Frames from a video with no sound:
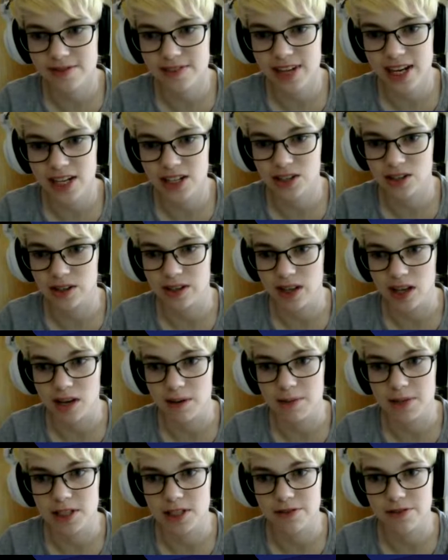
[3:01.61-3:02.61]
nature and the
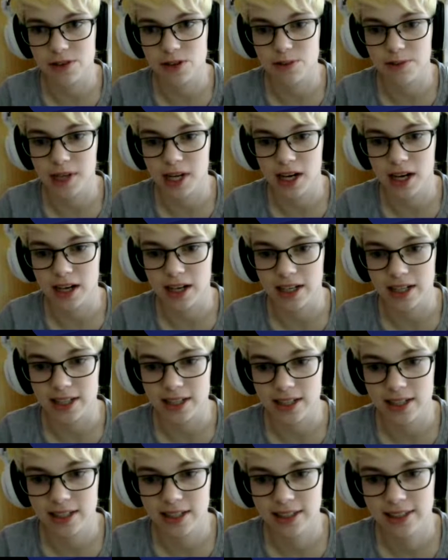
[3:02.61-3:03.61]
limits of humankind.
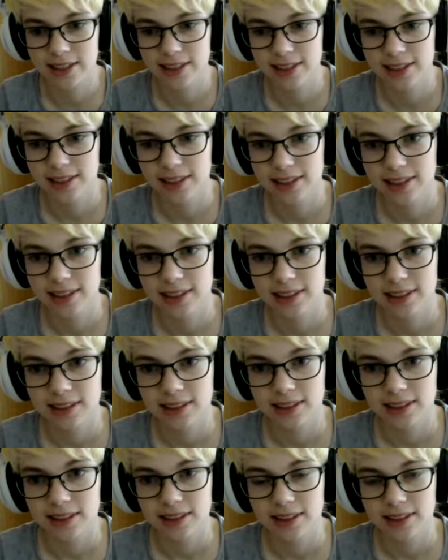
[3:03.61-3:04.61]

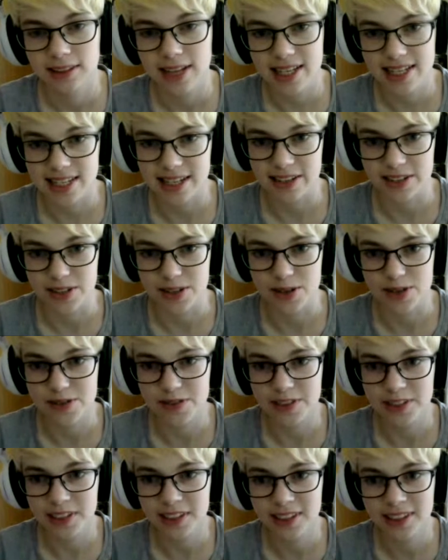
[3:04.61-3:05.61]
That sounds
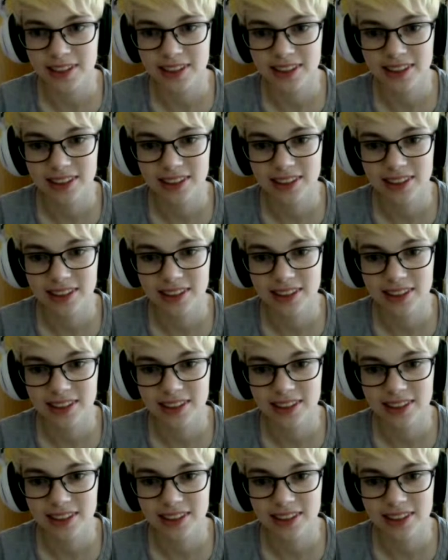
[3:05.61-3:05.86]
useful.